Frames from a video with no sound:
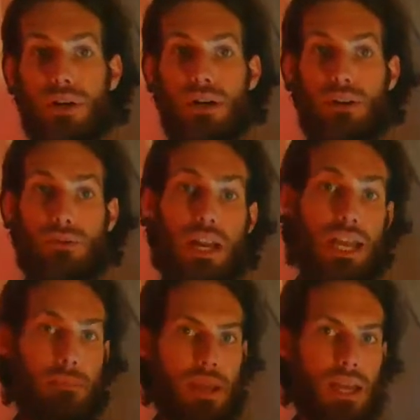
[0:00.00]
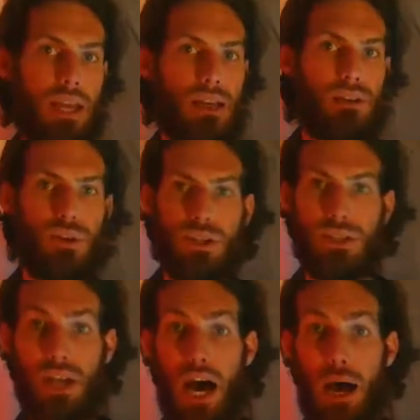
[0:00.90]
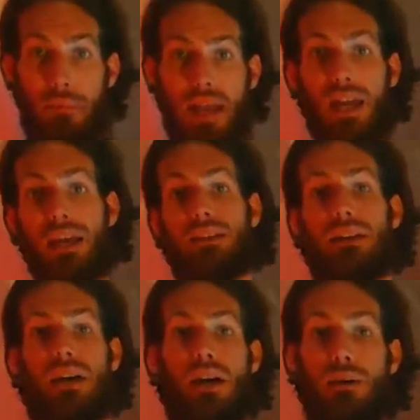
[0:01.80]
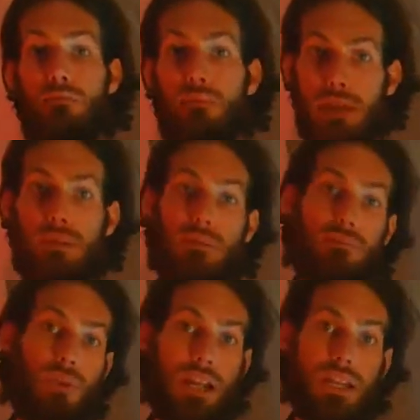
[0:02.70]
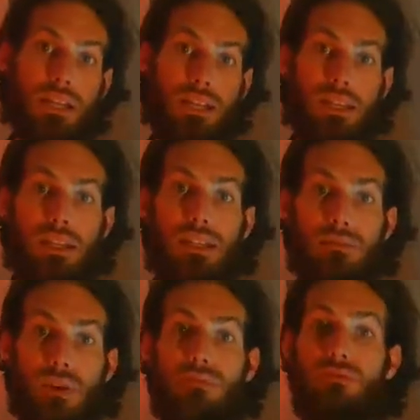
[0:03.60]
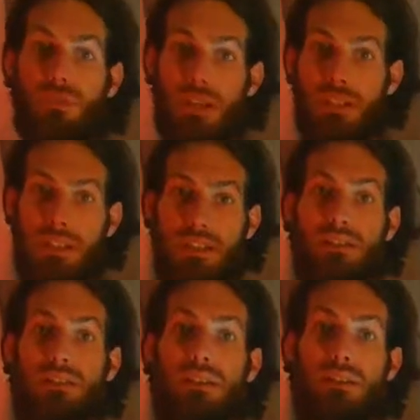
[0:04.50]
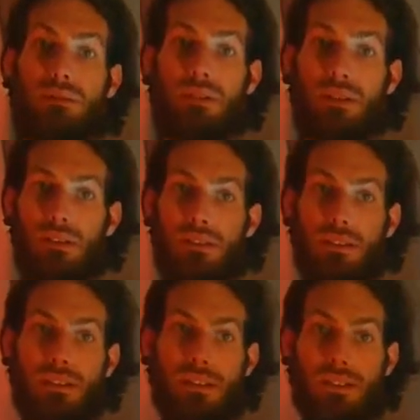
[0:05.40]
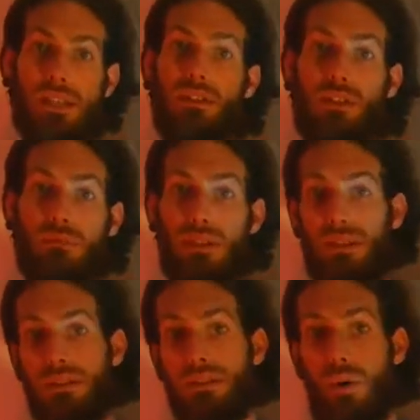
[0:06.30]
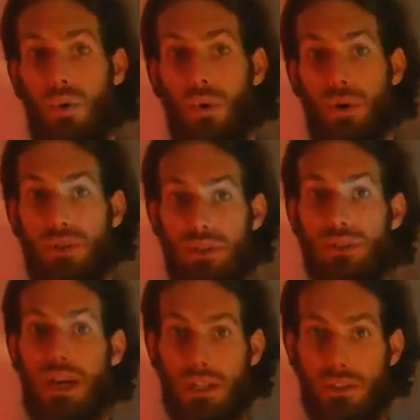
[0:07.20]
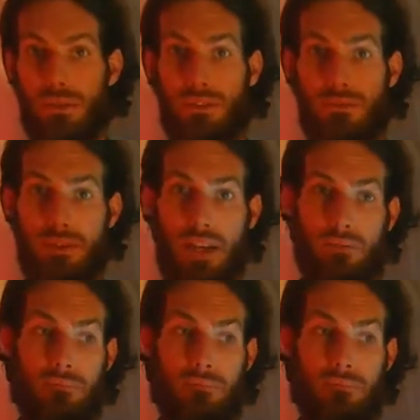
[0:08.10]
a reggae band or a ska band. Maybe write in a key that's very friendly to these instruments, horns, that sort of thing.